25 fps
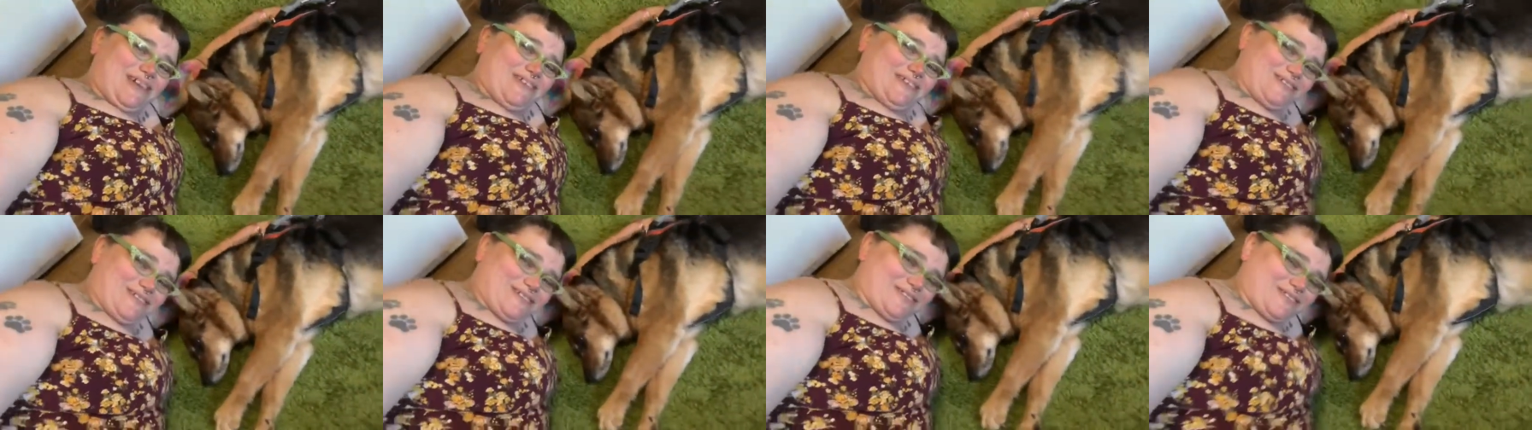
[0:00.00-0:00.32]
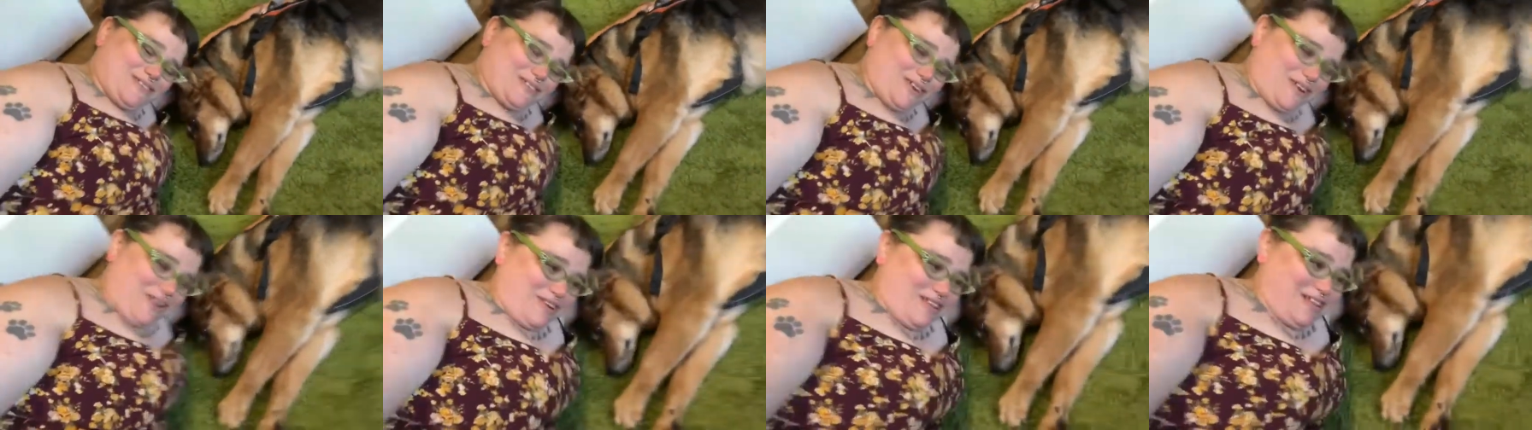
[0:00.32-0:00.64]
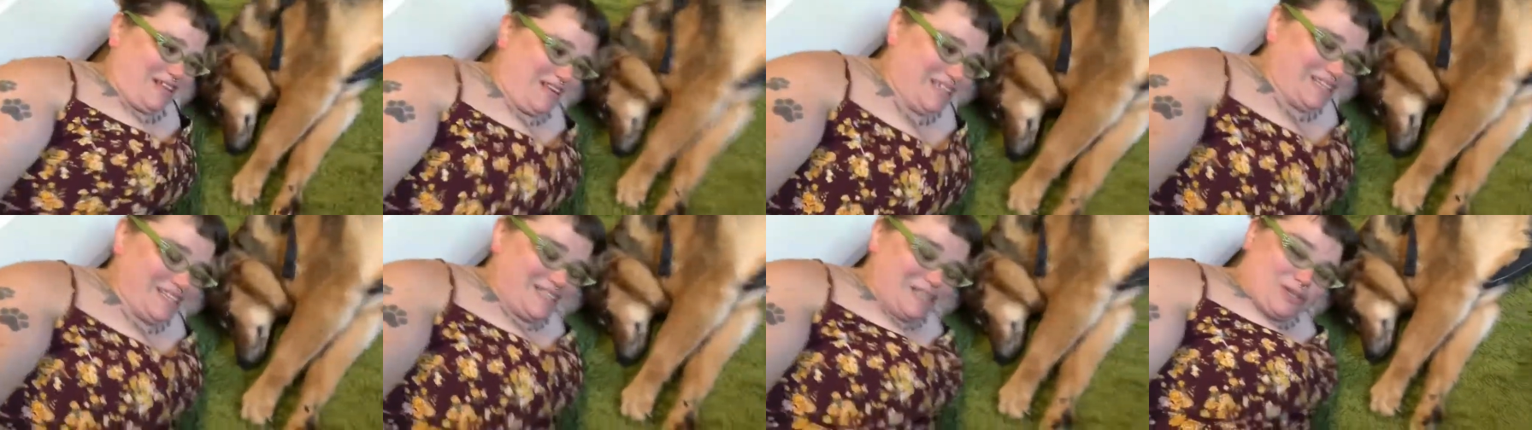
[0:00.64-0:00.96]
also Charlie
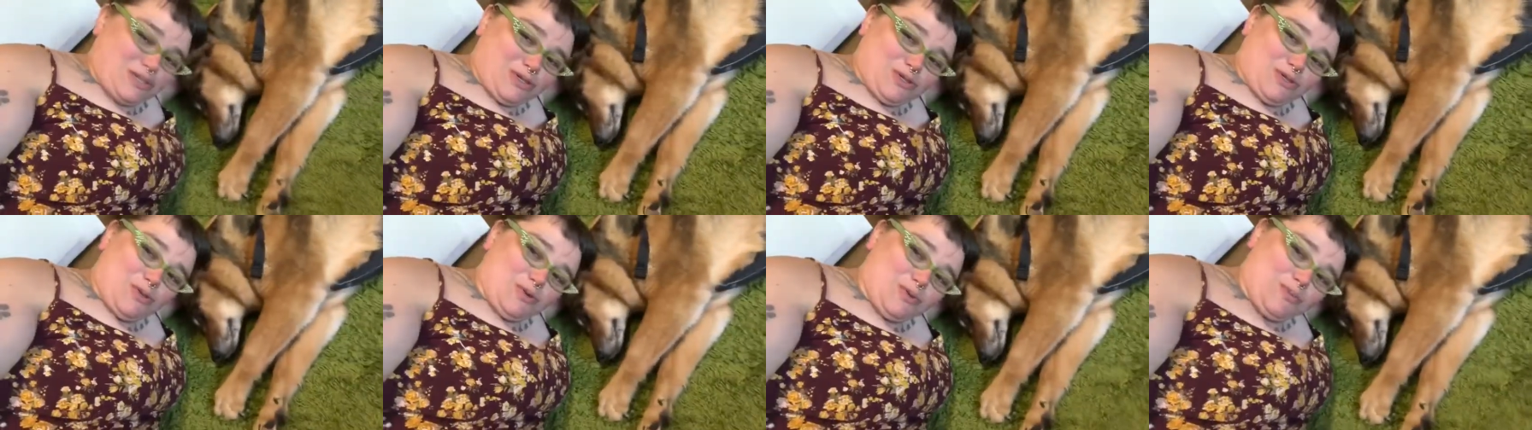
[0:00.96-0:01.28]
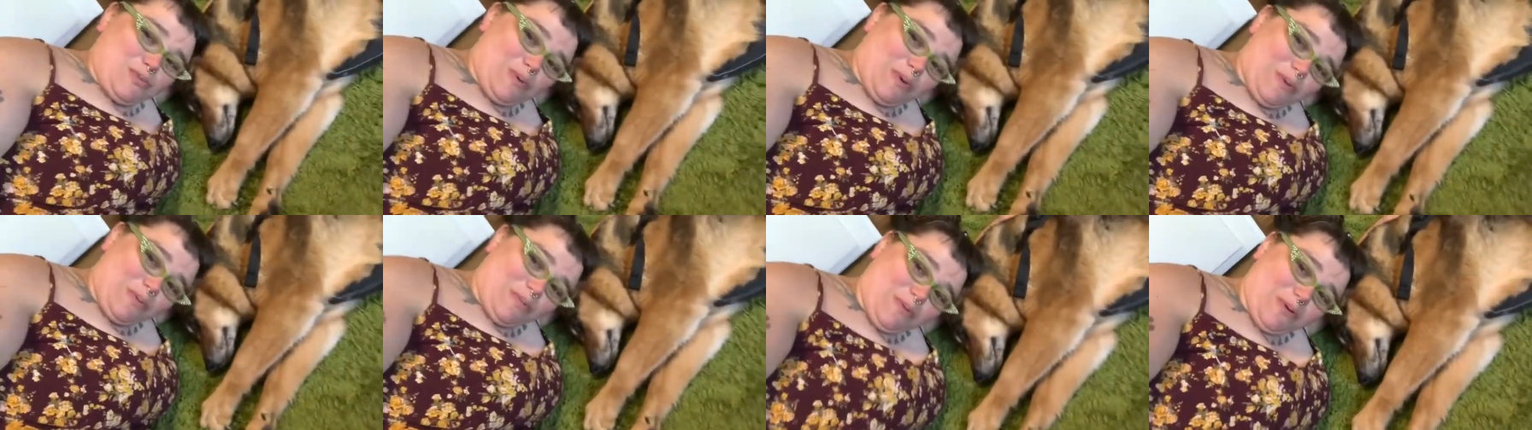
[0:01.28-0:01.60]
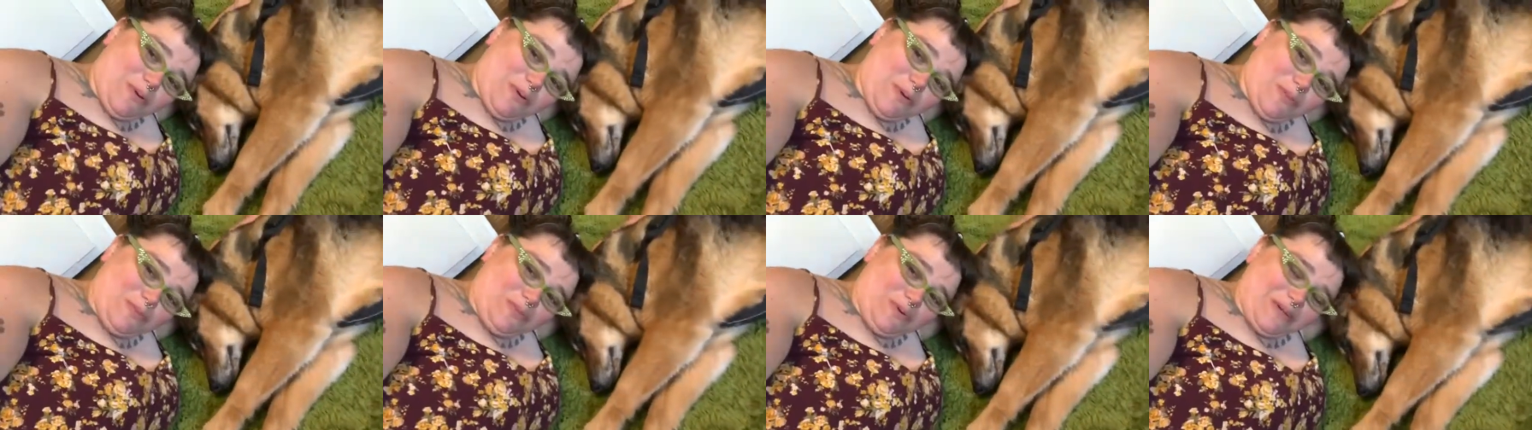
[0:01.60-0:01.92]
is super
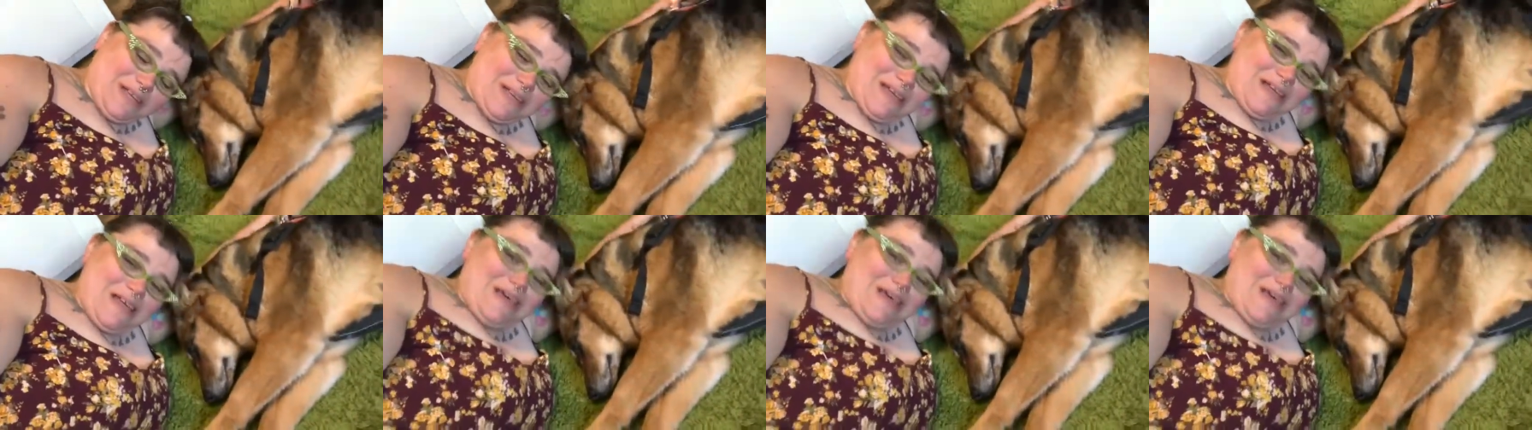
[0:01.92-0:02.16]
pooped.